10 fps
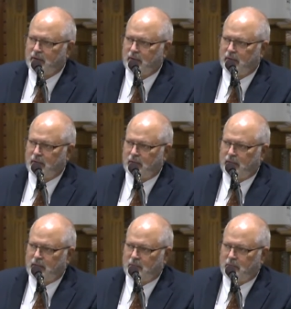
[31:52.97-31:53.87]

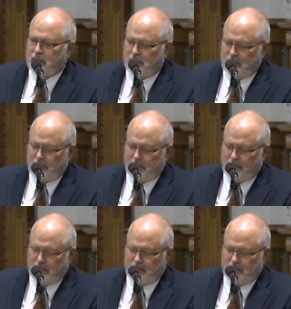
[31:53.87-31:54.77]

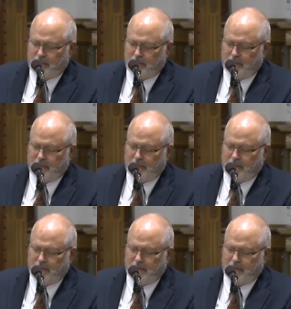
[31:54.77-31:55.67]

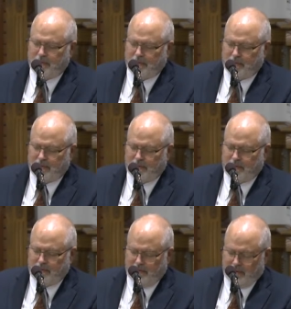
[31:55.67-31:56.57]

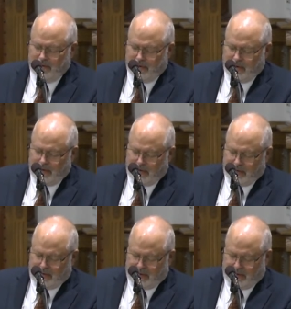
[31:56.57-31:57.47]
(silence)